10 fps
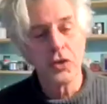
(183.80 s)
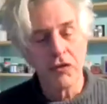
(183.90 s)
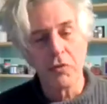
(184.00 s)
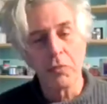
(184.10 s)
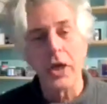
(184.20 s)

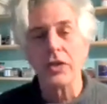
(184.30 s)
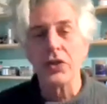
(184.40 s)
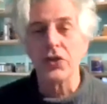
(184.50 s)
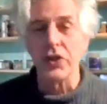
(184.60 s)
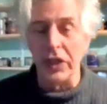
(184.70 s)
you from
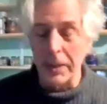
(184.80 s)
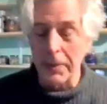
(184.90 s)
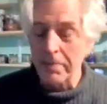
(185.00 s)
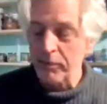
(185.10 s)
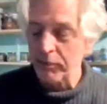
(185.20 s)
Kansas City,
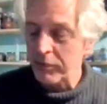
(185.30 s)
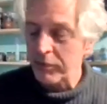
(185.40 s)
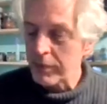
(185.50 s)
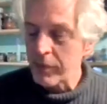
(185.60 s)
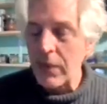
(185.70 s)

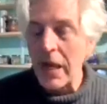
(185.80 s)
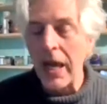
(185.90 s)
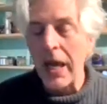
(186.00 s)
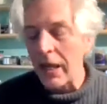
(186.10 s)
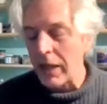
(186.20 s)

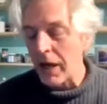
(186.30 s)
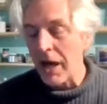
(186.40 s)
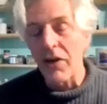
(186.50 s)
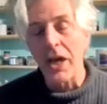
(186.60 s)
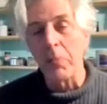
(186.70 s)
and I've
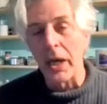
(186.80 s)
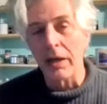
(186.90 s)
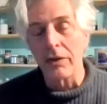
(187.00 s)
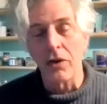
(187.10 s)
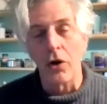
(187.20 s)
had a
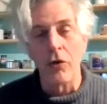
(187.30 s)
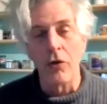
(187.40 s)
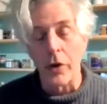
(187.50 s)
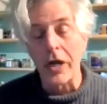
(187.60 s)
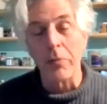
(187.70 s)
band called the
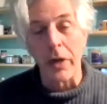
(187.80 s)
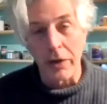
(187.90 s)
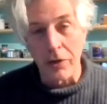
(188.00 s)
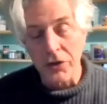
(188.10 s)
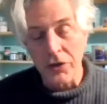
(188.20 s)

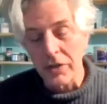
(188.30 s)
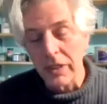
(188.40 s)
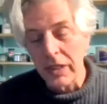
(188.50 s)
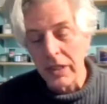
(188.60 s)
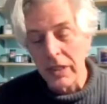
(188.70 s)
Rainmakers
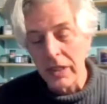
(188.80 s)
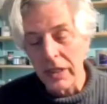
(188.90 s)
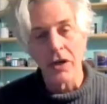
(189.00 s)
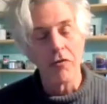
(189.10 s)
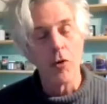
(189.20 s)
that
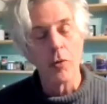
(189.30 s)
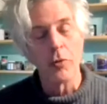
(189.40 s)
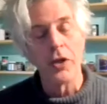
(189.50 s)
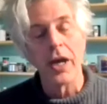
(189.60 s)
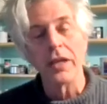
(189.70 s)
formed
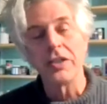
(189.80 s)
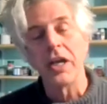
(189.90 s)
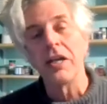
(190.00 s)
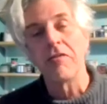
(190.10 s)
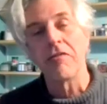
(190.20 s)
in
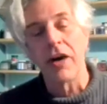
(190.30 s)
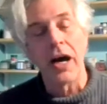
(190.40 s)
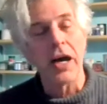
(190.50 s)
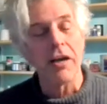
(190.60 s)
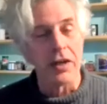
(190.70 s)

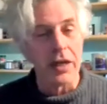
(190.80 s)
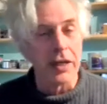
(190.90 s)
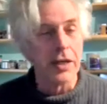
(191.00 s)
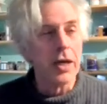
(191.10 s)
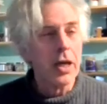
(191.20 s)
1985,
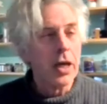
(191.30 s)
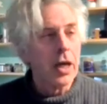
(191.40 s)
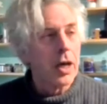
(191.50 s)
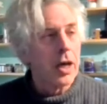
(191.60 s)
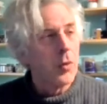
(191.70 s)
and
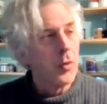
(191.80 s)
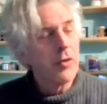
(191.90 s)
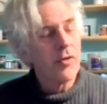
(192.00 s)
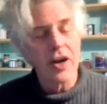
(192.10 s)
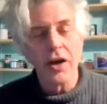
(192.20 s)

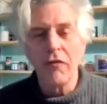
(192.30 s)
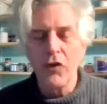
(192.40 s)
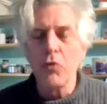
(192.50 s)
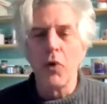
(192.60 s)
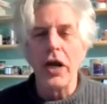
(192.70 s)
we've had a
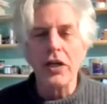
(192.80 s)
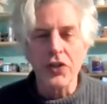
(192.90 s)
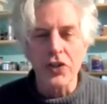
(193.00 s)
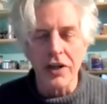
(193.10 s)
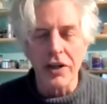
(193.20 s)
few
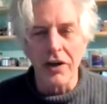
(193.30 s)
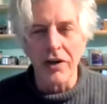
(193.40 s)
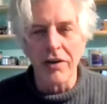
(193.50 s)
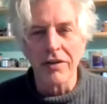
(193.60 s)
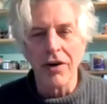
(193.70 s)
breaks in
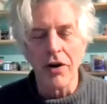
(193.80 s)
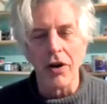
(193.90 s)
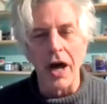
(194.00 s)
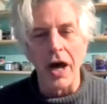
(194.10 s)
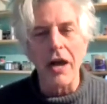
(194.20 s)
our
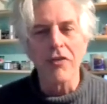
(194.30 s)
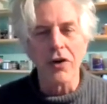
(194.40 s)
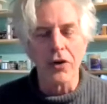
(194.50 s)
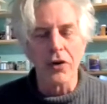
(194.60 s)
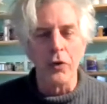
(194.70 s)
life, our
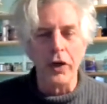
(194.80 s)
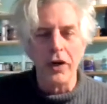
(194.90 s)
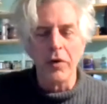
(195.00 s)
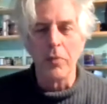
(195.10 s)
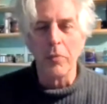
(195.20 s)

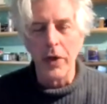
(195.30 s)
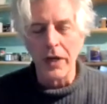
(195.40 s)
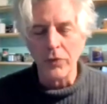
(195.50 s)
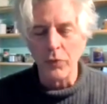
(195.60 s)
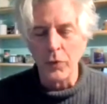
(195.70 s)
career,
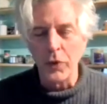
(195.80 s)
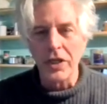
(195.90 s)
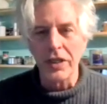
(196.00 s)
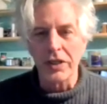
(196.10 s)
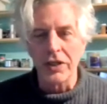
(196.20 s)
but we
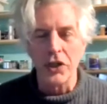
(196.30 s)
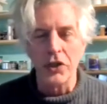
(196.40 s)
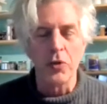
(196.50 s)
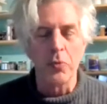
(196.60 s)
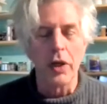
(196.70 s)
continue to
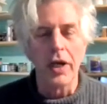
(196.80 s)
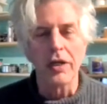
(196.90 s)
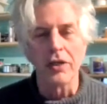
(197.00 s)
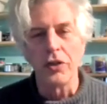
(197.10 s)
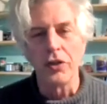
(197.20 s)
play,
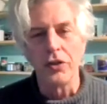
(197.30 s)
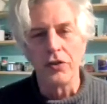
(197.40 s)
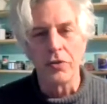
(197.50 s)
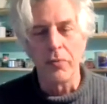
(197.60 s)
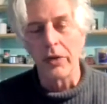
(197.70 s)
continue to
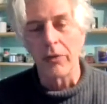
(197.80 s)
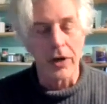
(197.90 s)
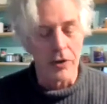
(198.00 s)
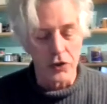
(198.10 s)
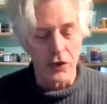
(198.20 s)
make
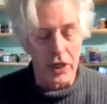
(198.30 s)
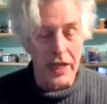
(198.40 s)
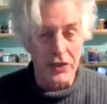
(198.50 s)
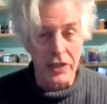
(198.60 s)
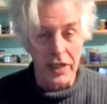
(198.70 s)
records over the
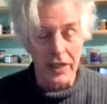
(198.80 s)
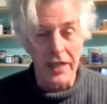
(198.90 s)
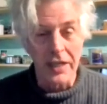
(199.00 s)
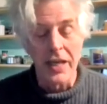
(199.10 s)
last decade,